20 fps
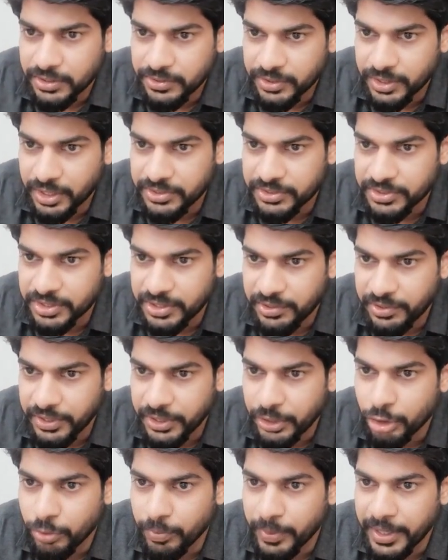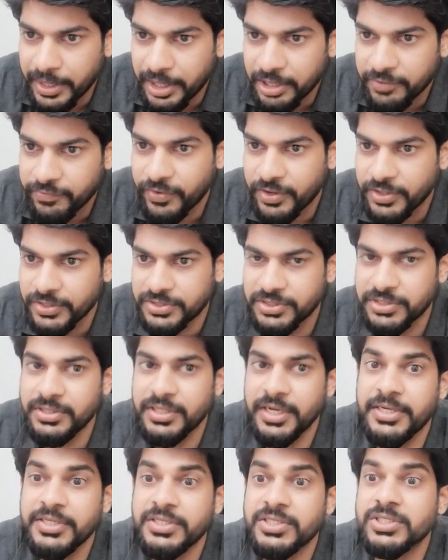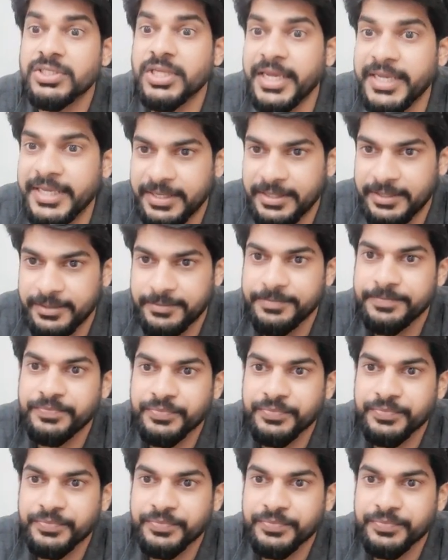there is a trigonometric function, that is sine